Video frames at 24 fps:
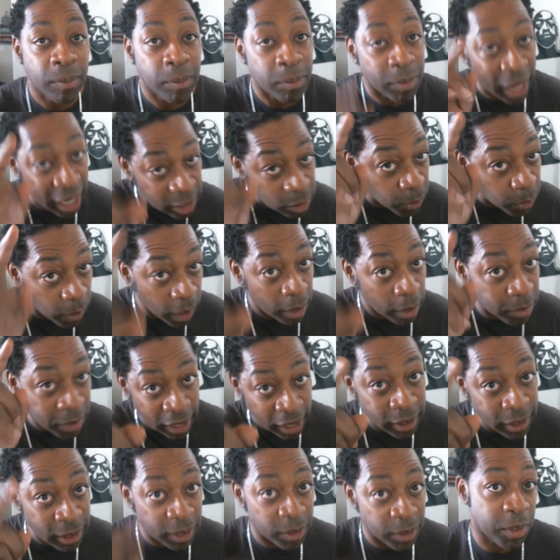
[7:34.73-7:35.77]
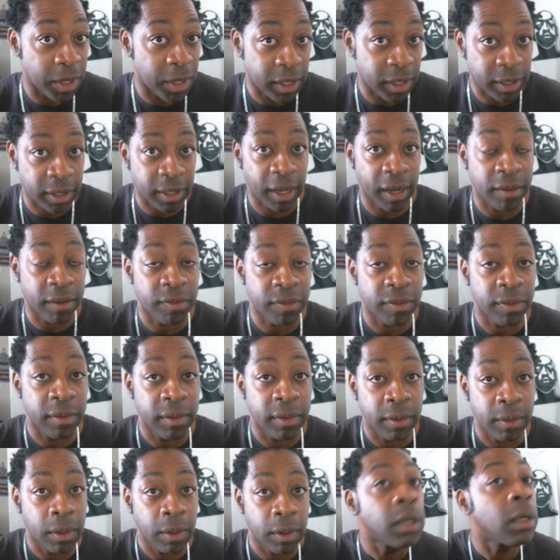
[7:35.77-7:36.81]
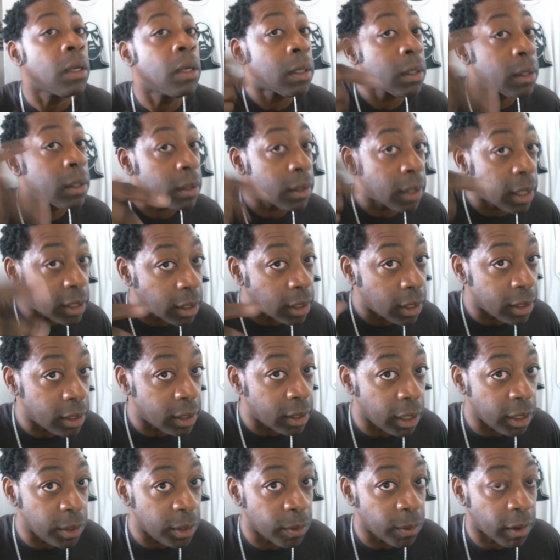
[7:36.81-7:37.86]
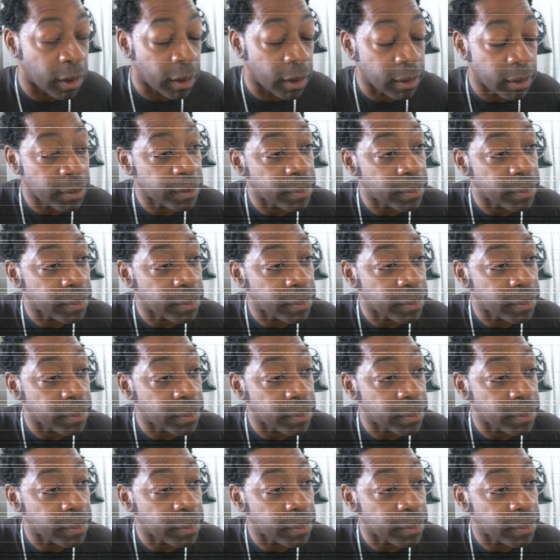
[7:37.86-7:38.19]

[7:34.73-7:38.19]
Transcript: That's why I'm telling you this stuff. Let's continue on.